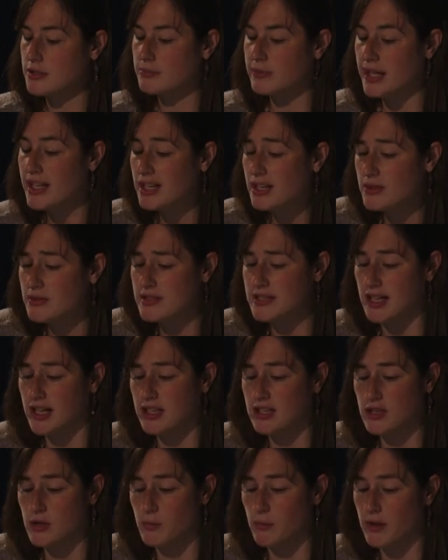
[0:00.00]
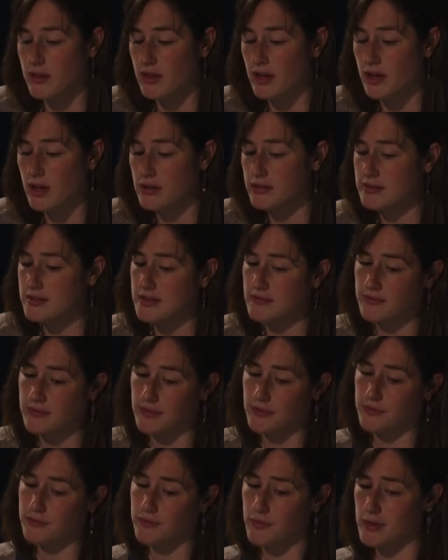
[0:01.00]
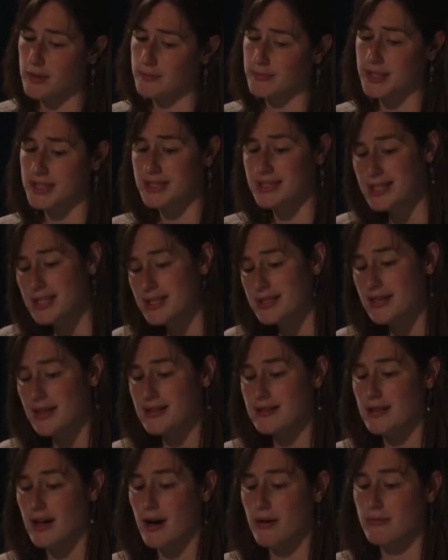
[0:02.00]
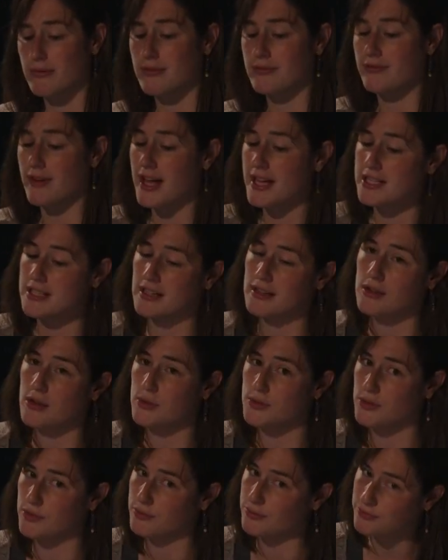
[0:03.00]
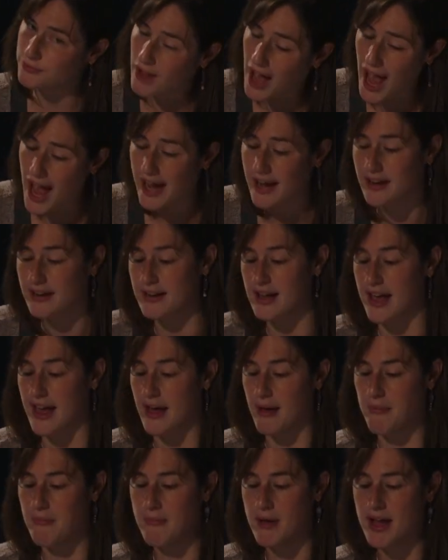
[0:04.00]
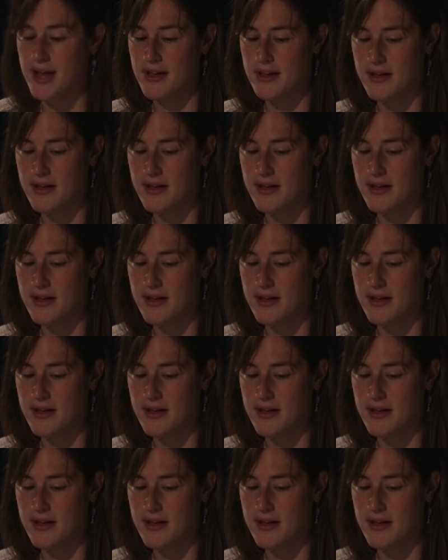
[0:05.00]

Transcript: radio station where the ghost of a former DJ sought revenge on those who fired him.